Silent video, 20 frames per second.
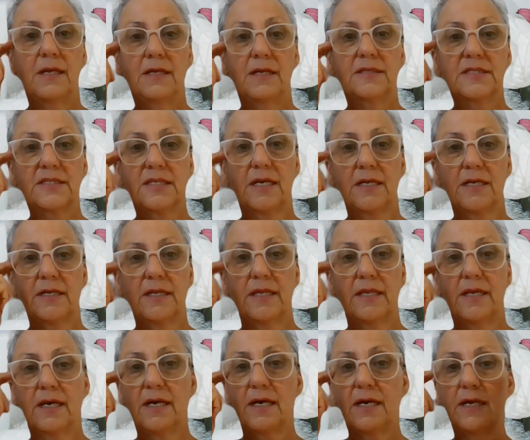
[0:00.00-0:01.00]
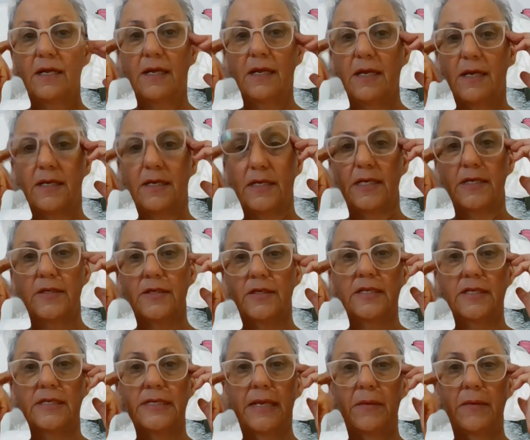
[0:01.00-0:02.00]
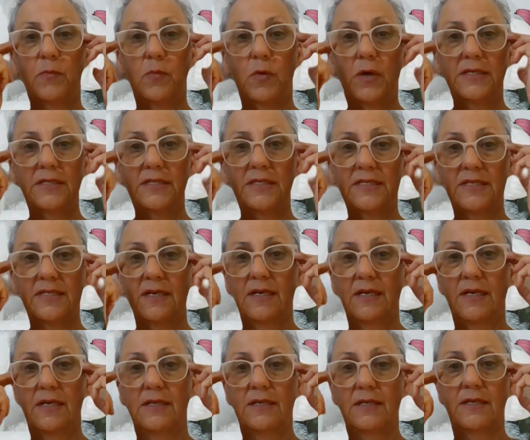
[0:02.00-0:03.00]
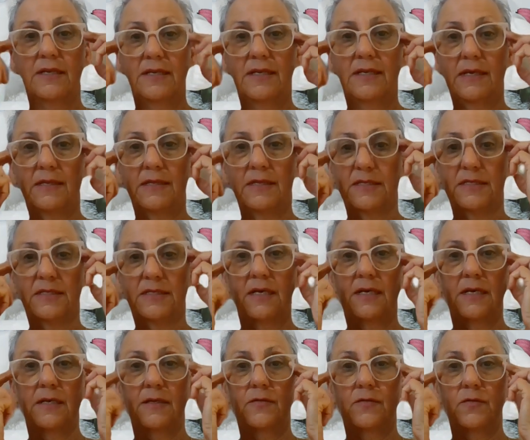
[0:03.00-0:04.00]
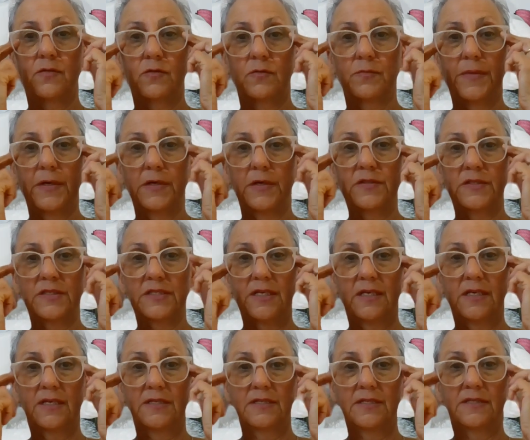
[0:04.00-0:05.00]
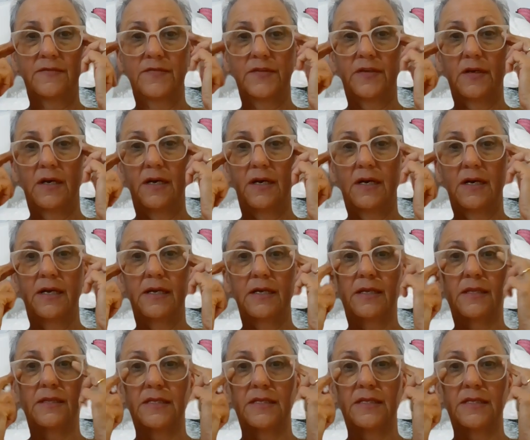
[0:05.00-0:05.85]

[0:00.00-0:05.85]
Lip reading: Side of the eye. Now you can tap one side, the other side, or both sides of your eye.